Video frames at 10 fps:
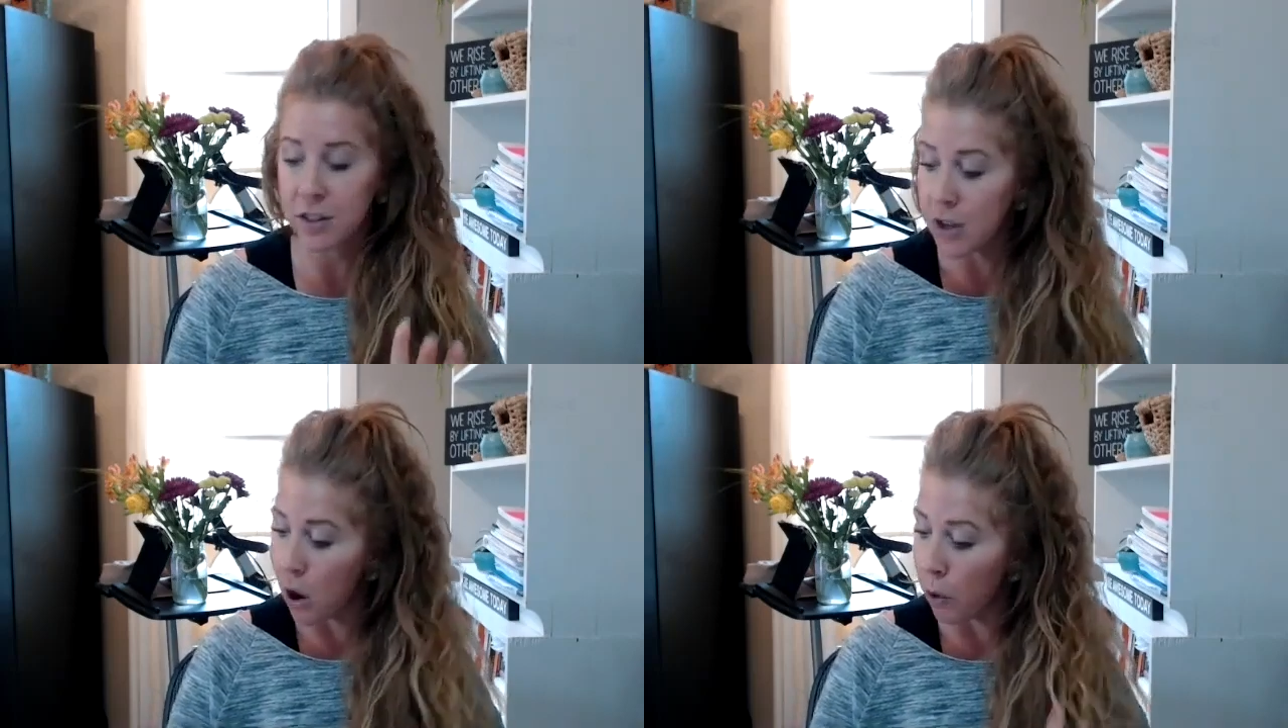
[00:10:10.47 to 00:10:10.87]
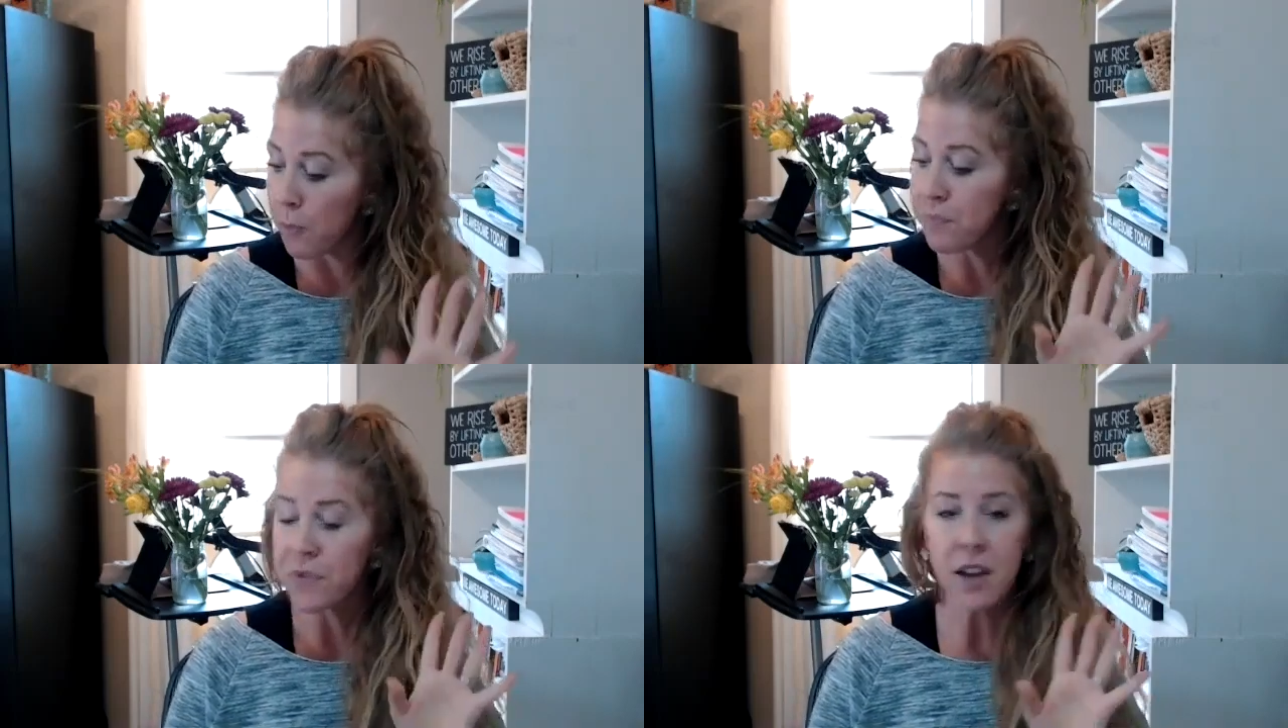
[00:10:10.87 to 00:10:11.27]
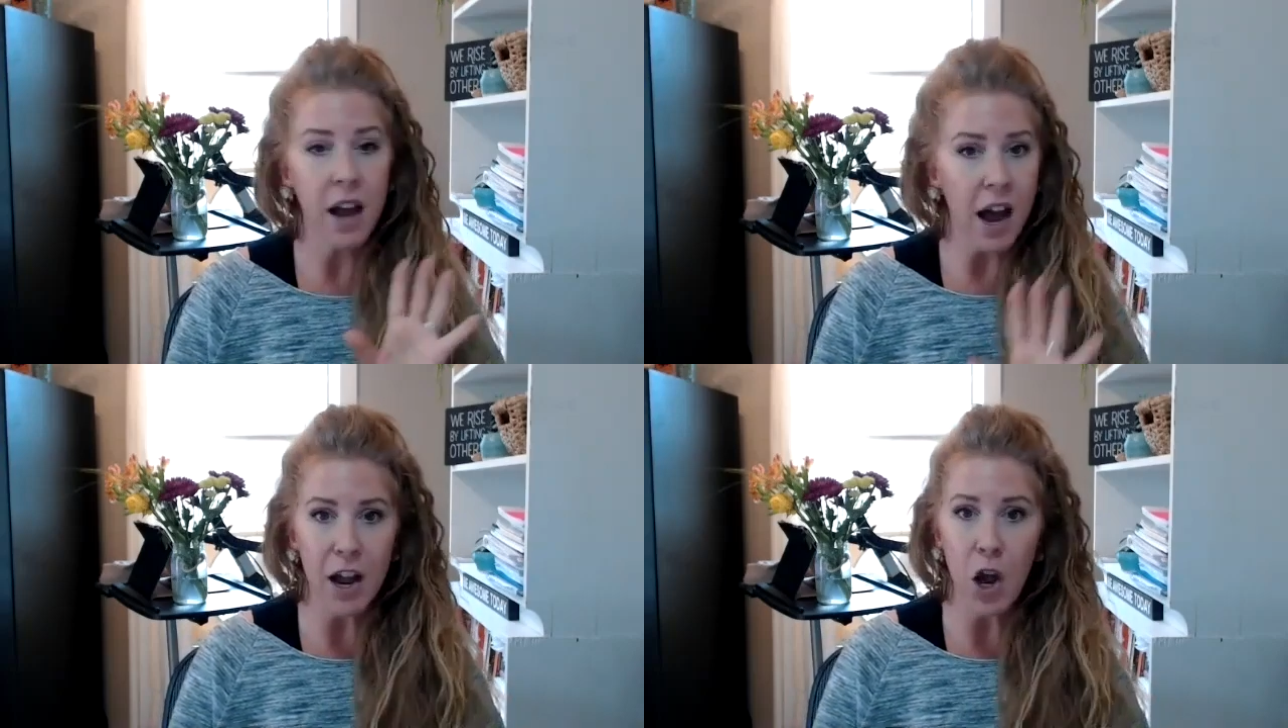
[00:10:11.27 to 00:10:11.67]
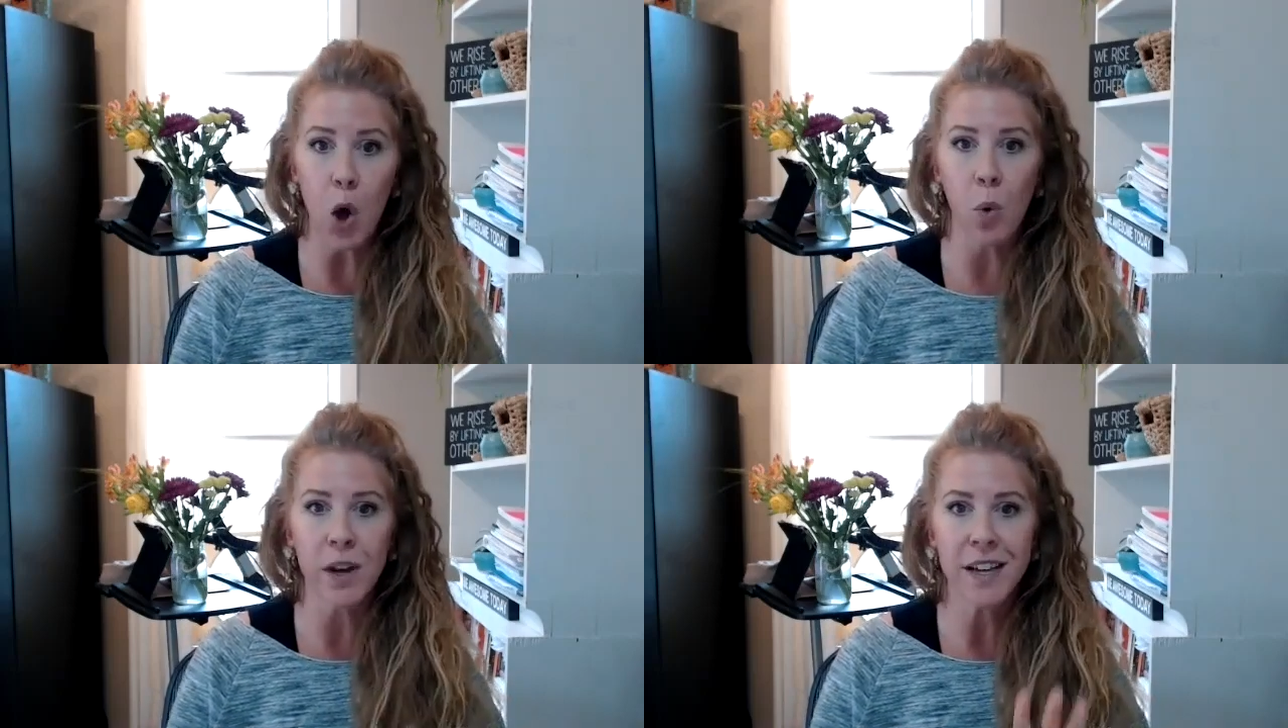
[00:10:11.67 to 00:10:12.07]
So I
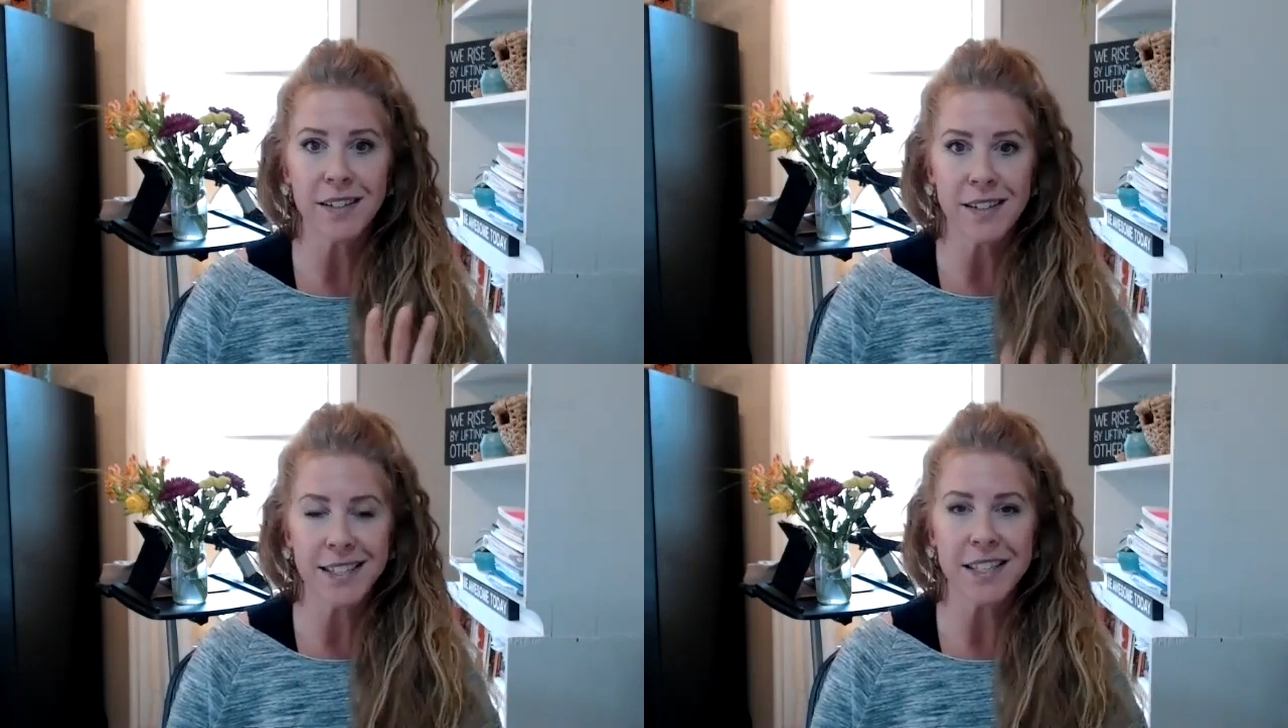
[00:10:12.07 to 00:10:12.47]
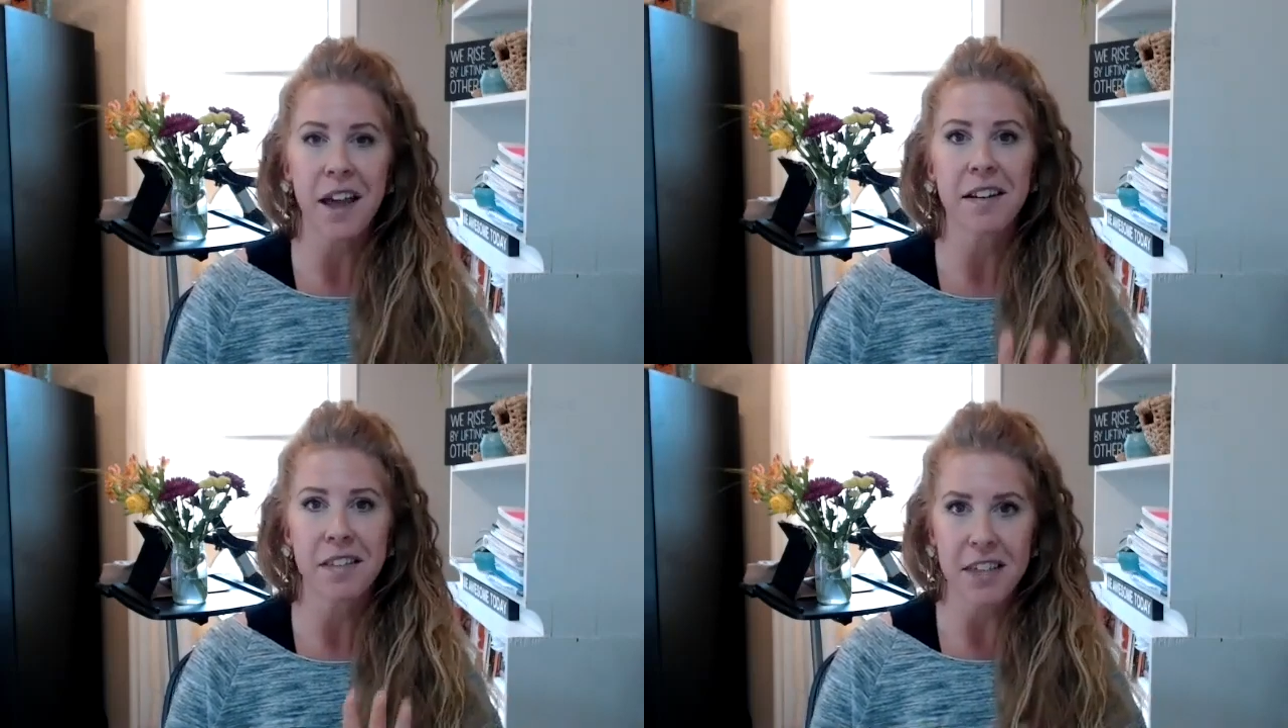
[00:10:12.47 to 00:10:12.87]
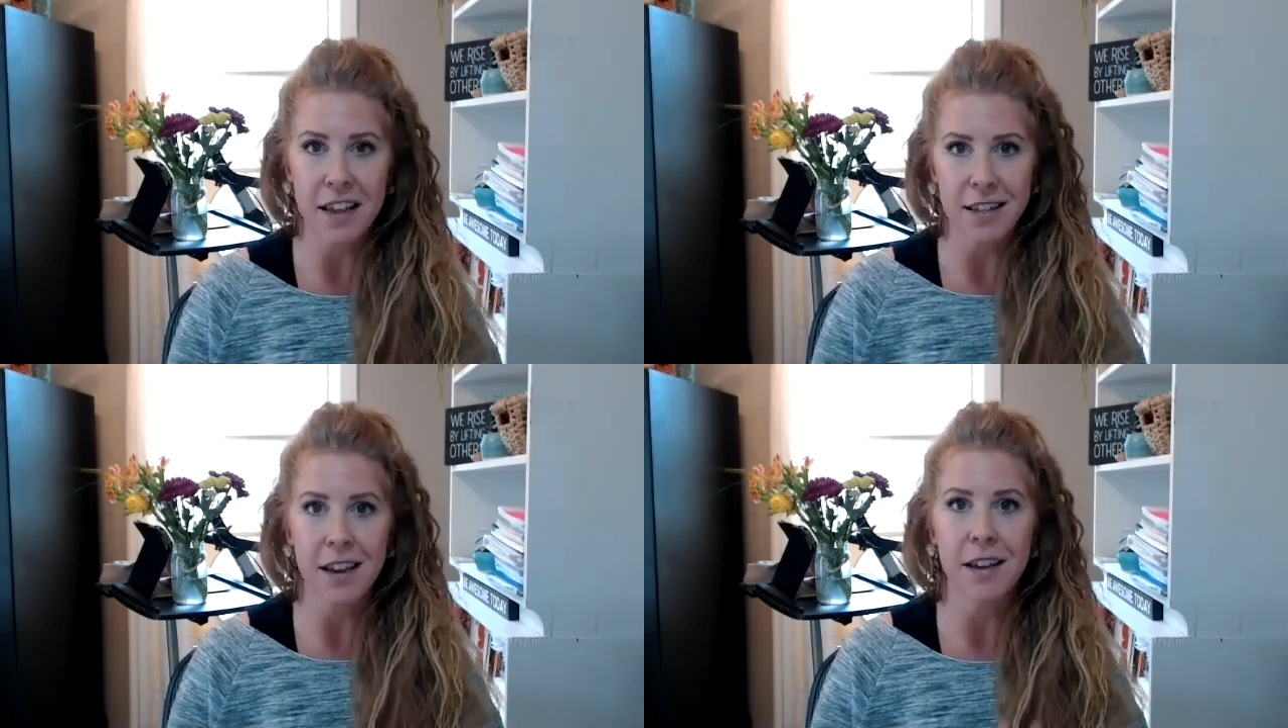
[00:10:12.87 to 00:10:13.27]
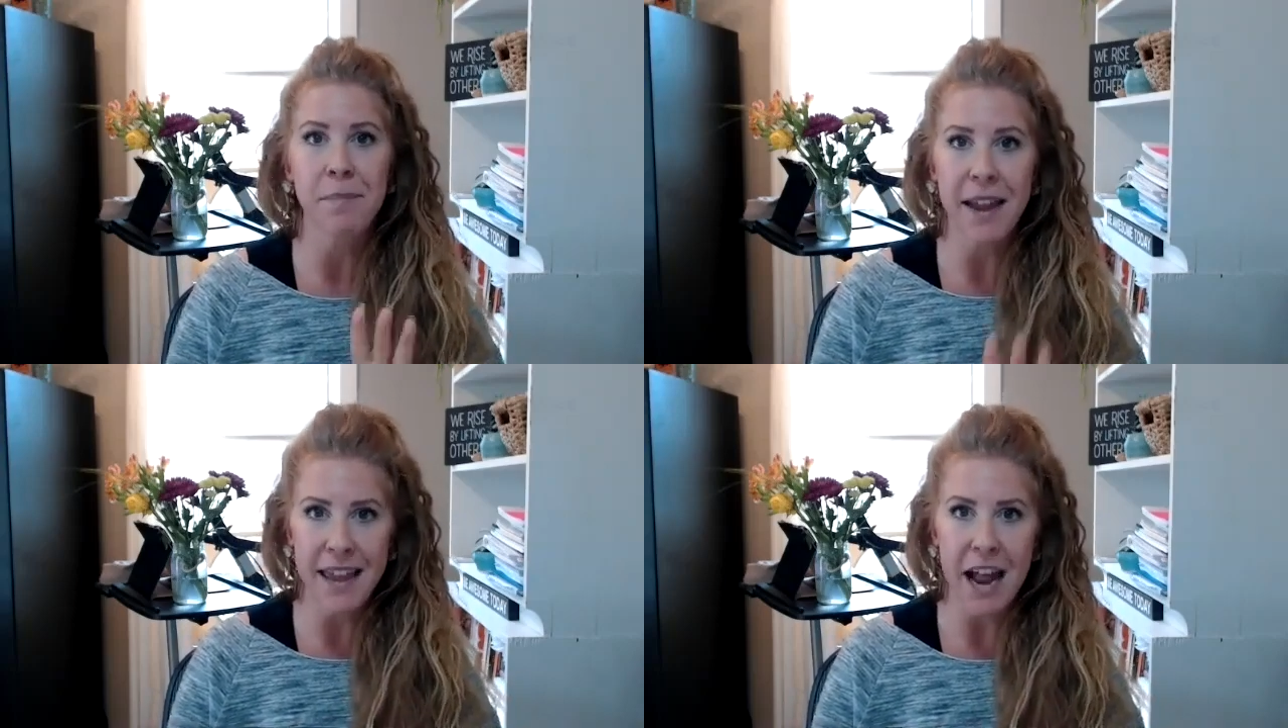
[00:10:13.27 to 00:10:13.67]
always set things
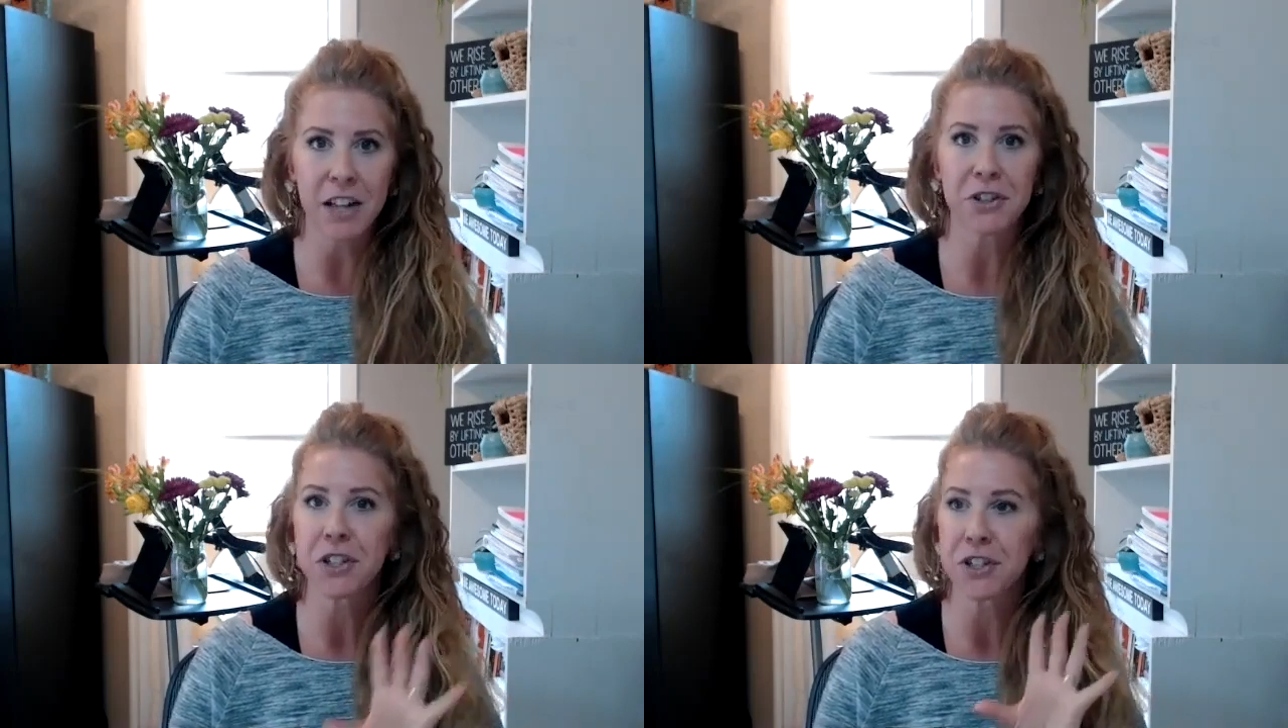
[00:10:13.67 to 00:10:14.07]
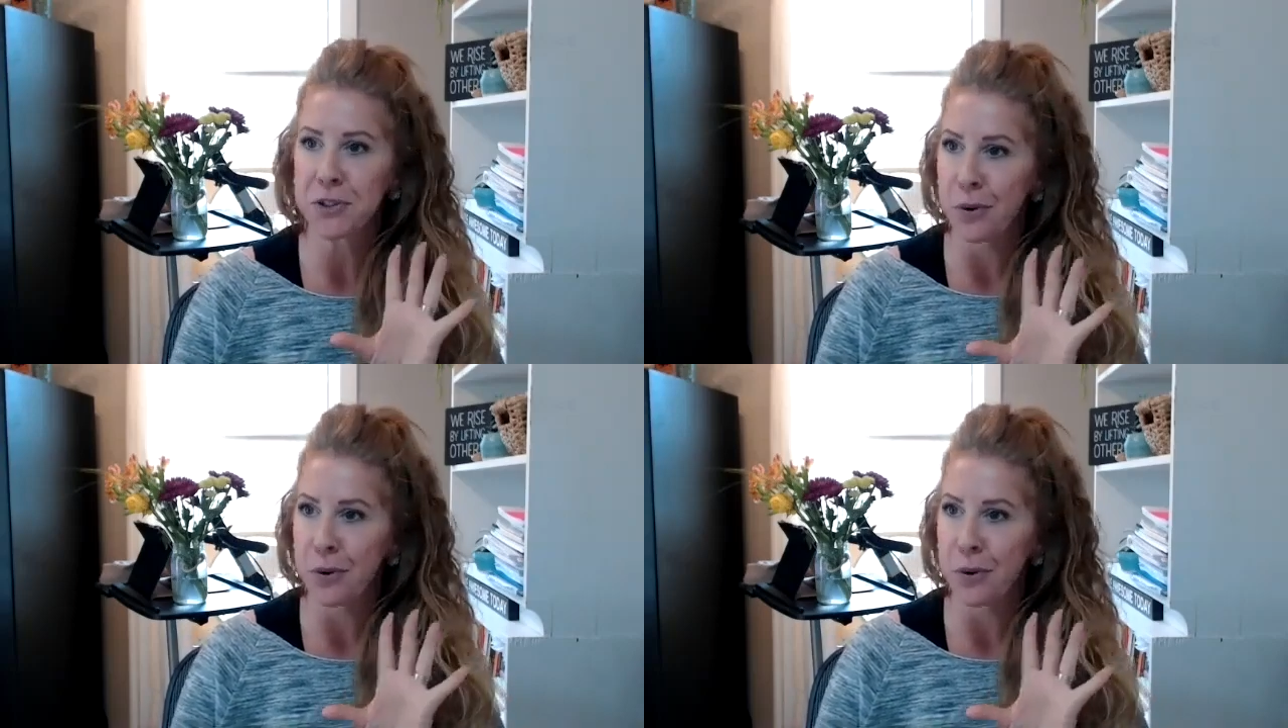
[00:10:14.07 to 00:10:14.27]
in my calendar.